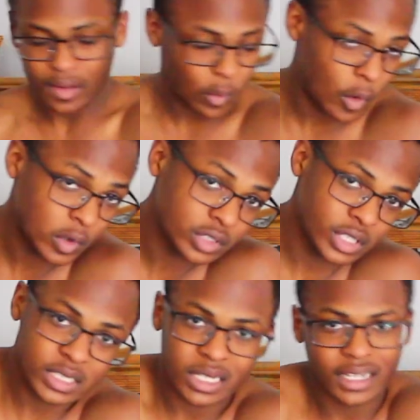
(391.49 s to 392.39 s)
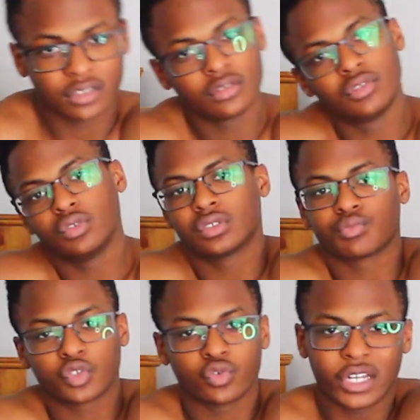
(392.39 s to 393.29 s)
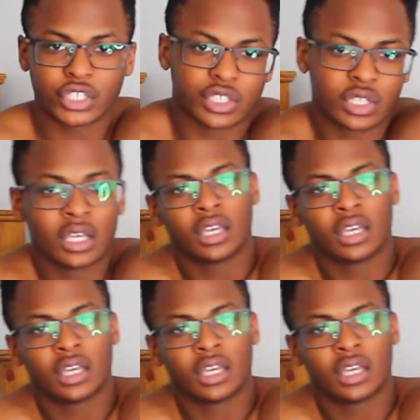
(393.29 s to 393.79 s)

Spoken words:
or just like do some stretches.